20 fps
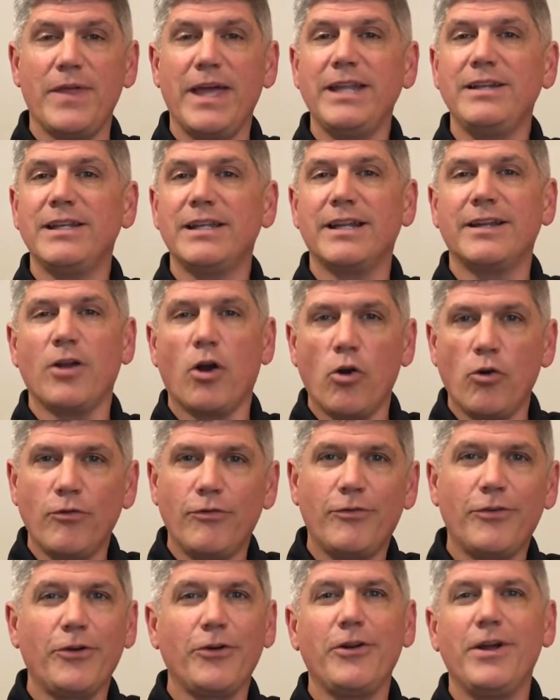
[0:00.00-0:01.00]
they did it
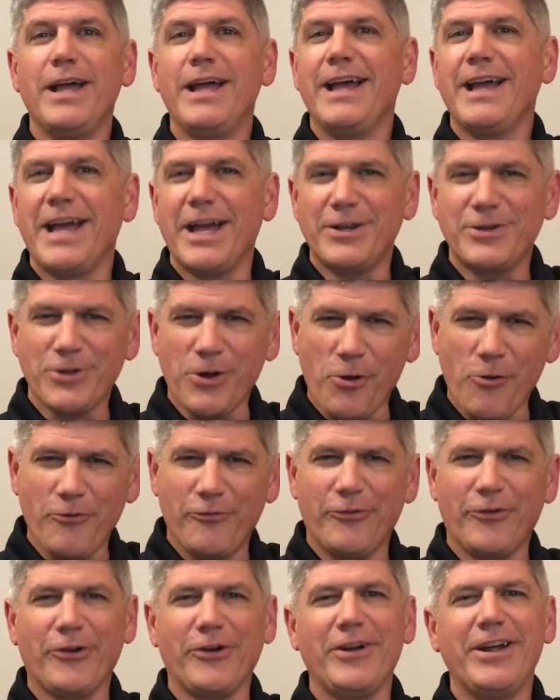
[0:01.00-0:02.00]
over and
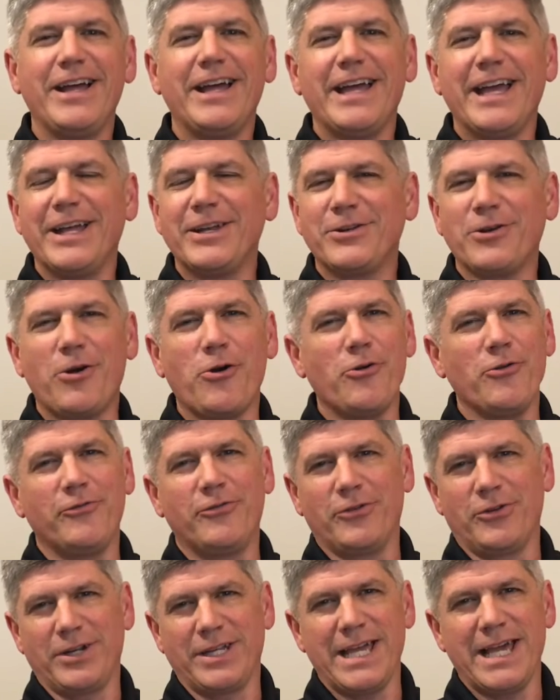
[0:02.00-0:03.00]
over and
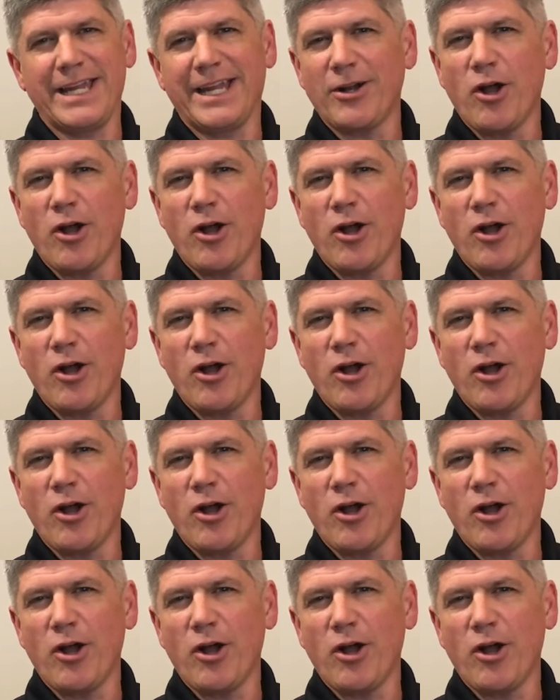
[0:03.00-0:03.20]
over again.